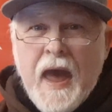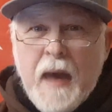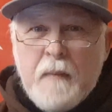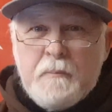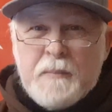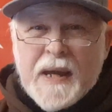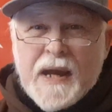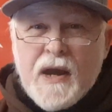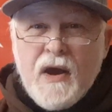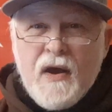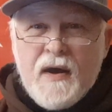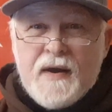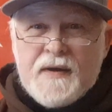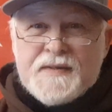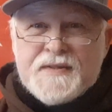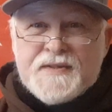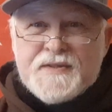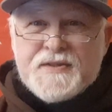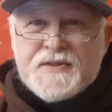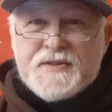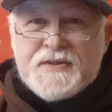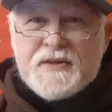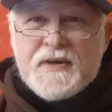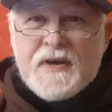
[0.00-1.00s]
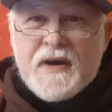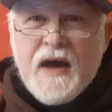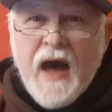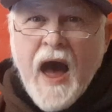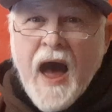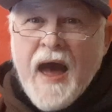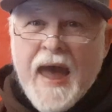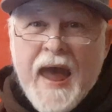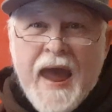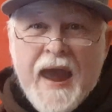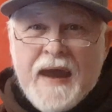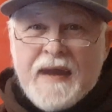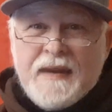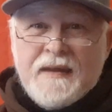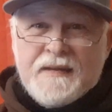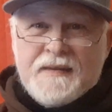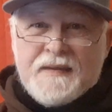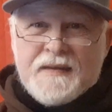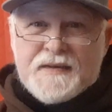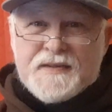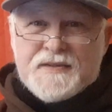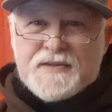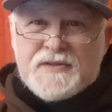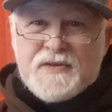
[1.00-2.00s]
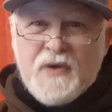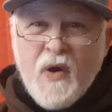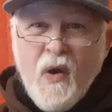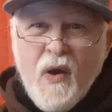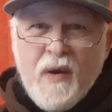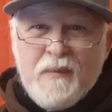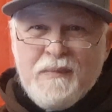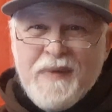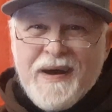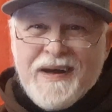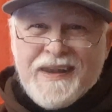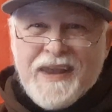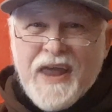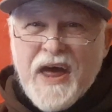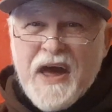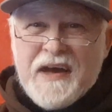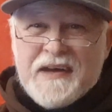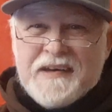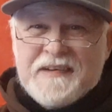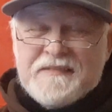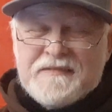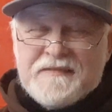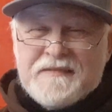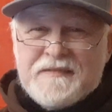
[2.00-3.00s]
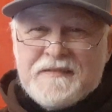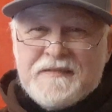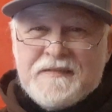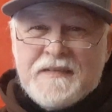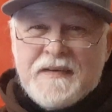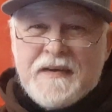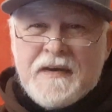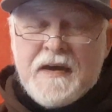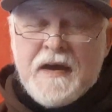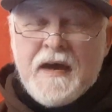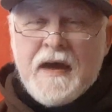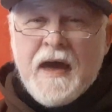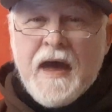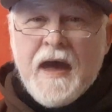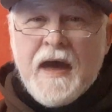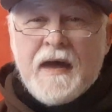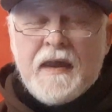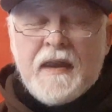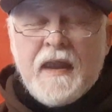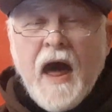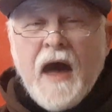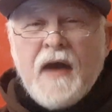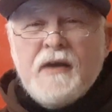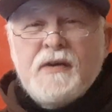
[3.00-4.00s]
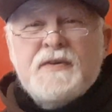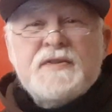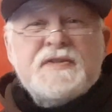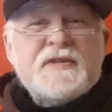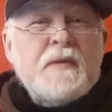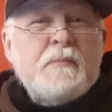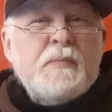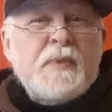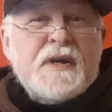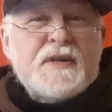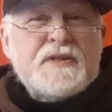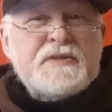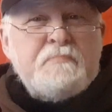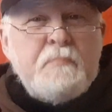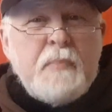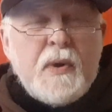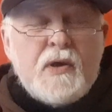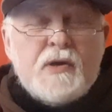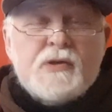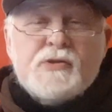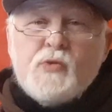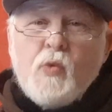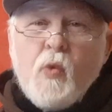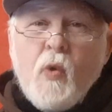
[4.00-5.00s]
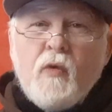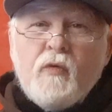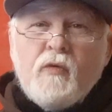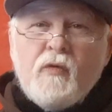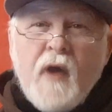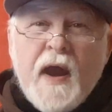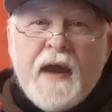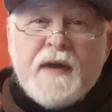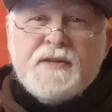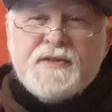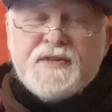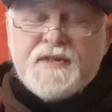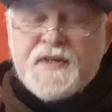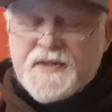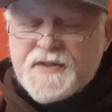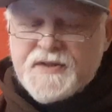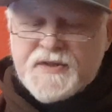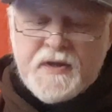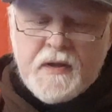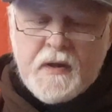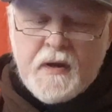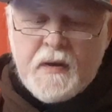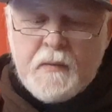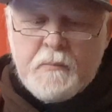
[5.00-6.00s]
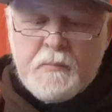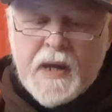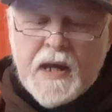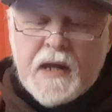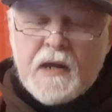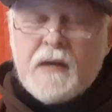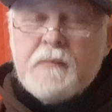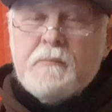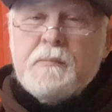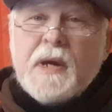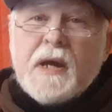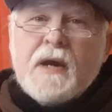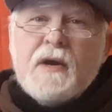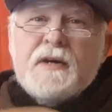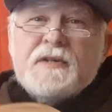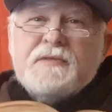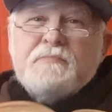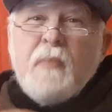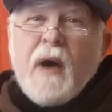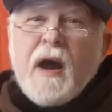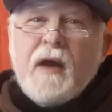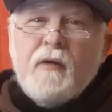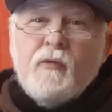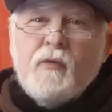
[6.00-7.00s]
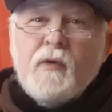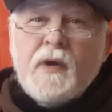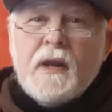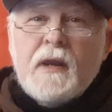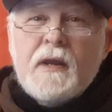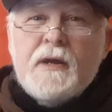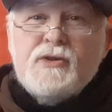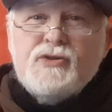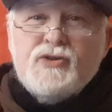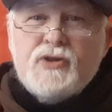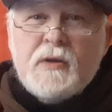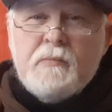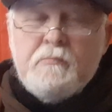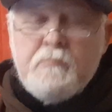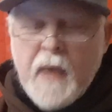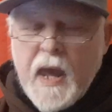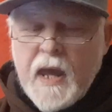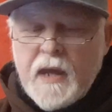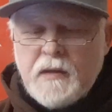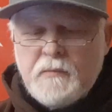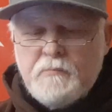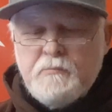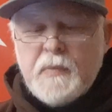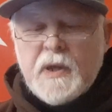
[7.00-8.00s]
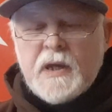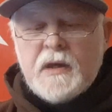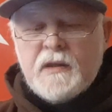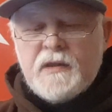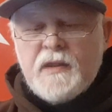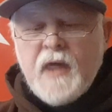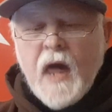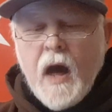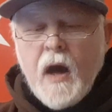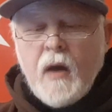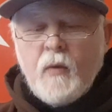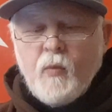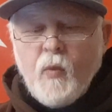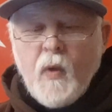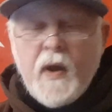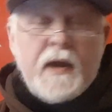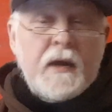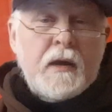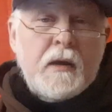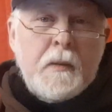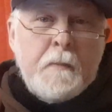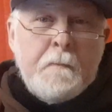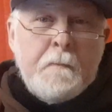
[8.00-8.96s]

because I hated this all my life. And I used to be a spiritual racist and a bigot because my religion made me that way.